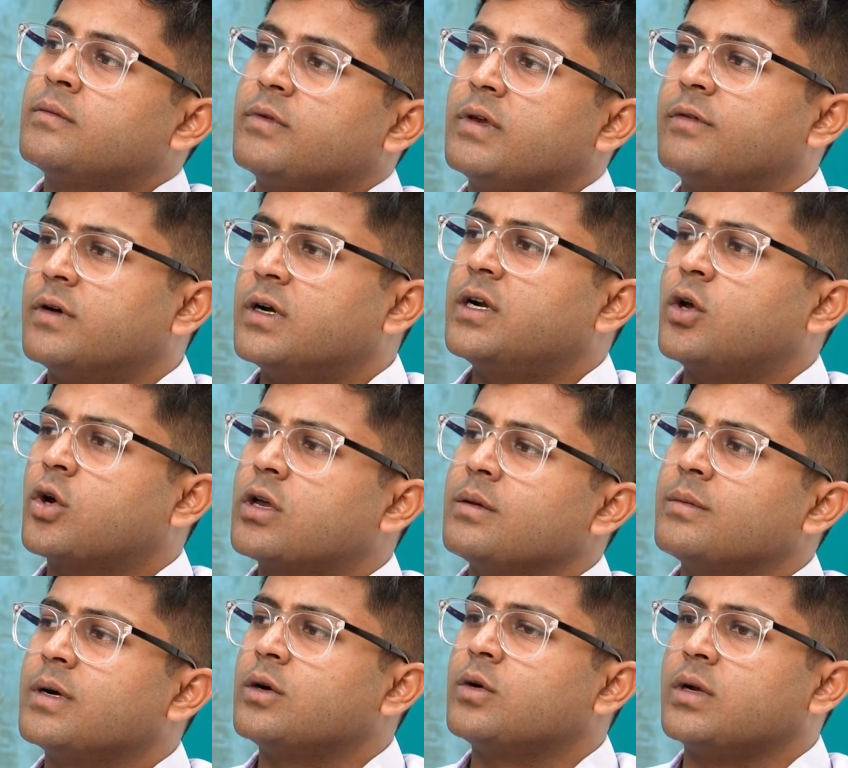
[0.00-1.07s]
We were
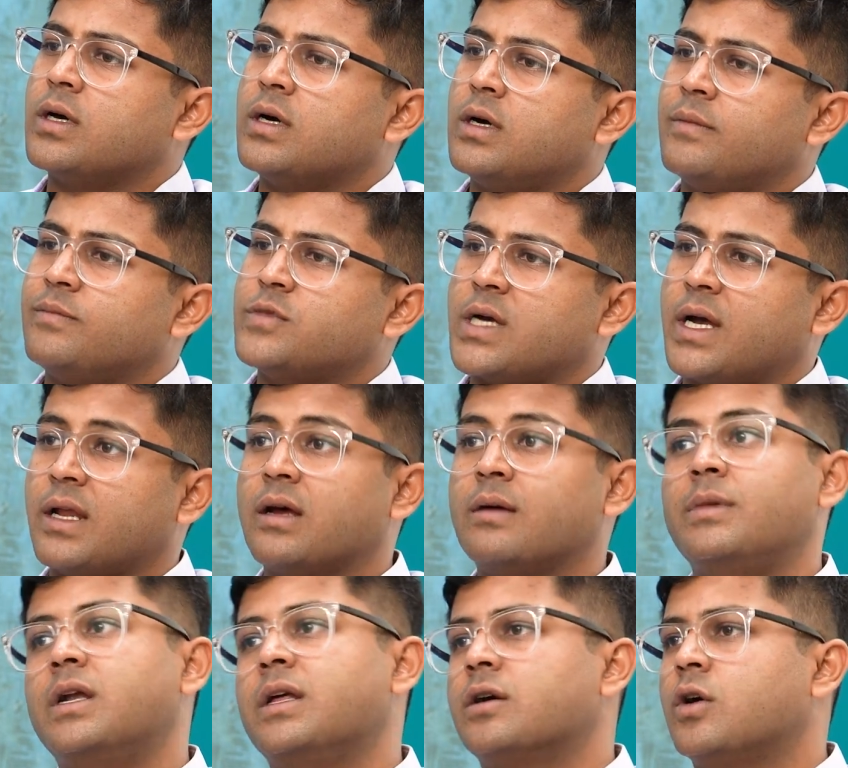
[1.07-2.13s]
talking about
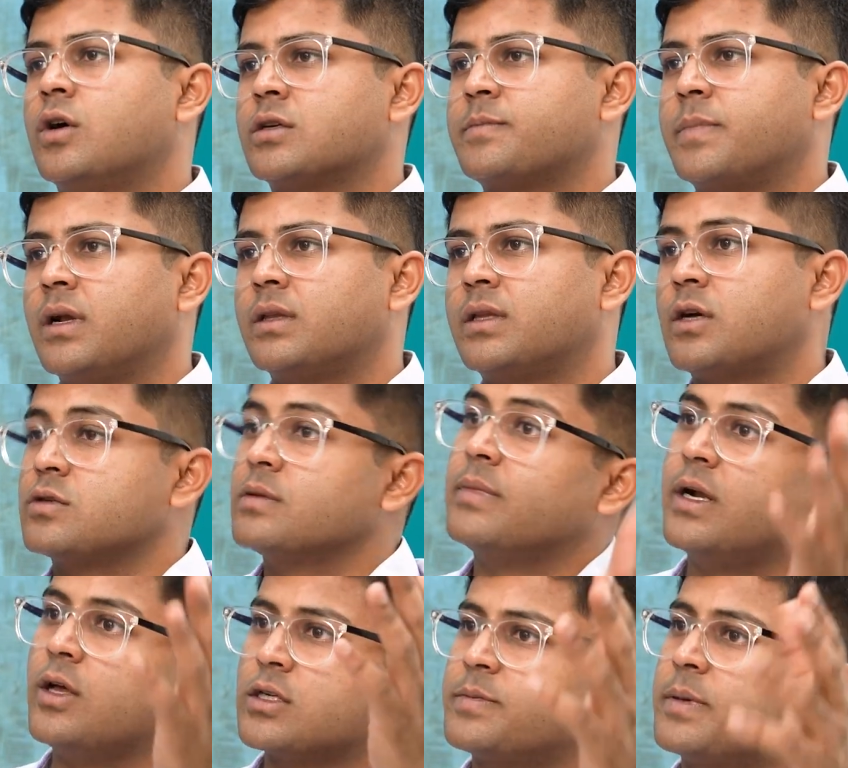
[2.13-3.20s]
China building a hospital,
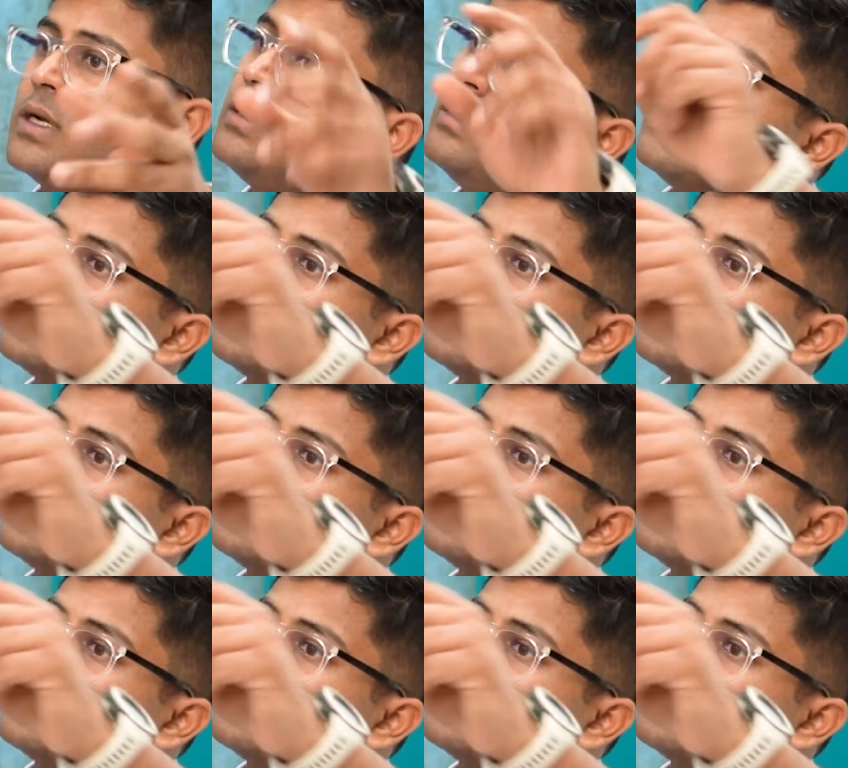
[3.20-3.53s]
1,000-bed hospital,